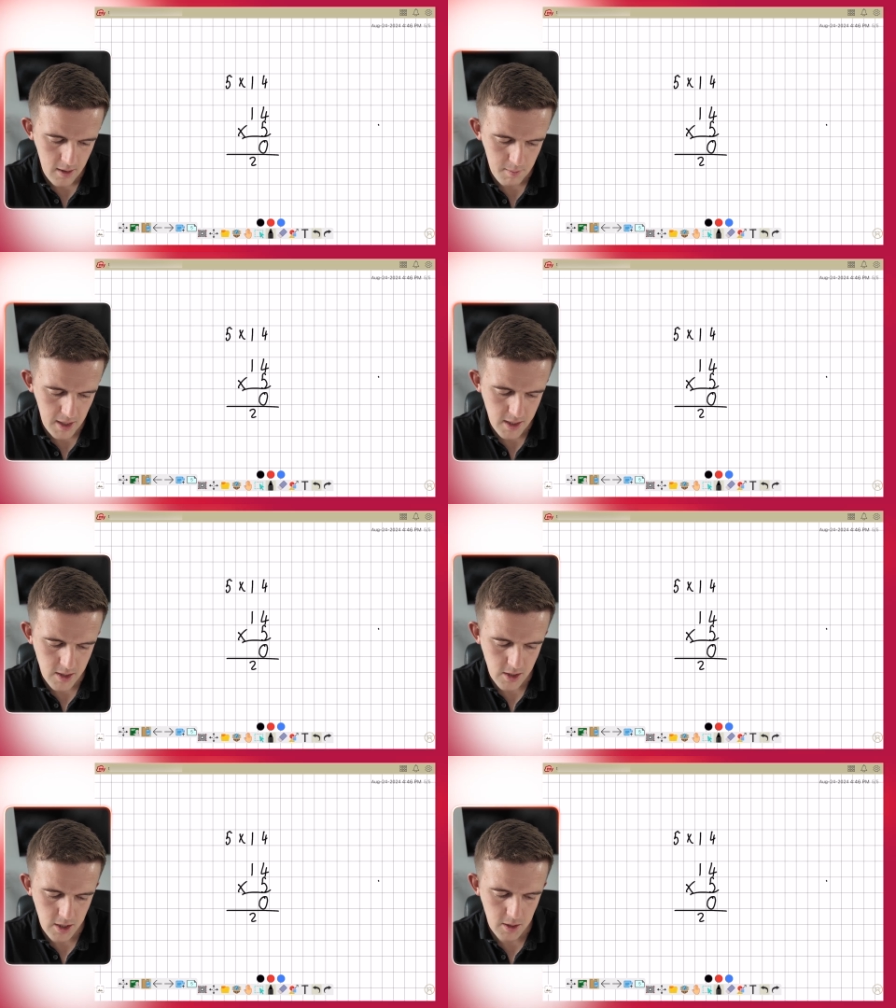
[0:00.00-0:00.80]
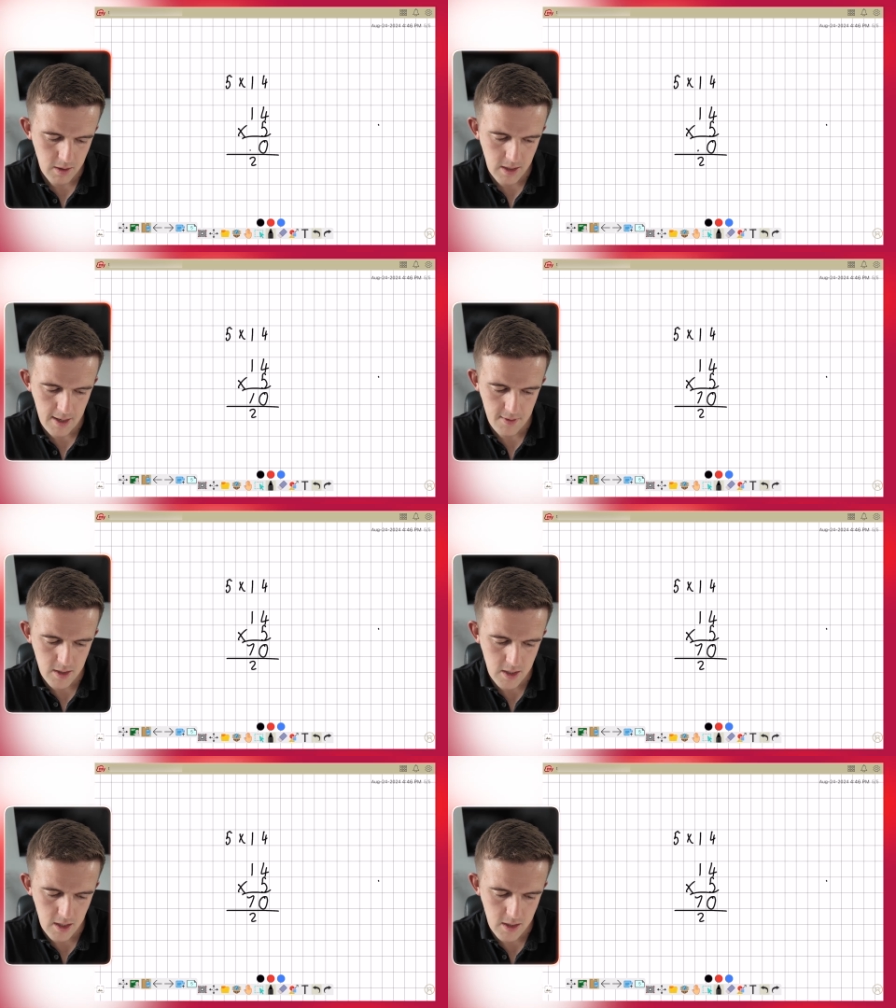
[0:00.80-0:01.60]
Plus the 2,
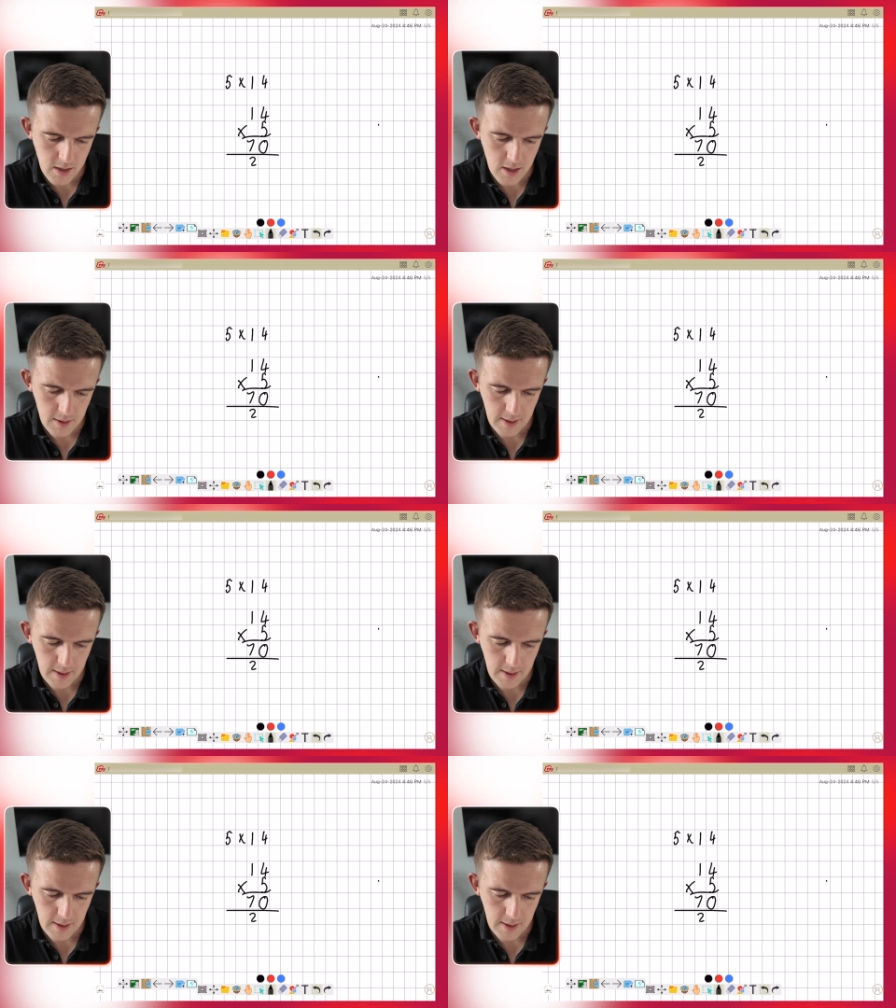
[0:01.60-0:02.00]
70, so it's going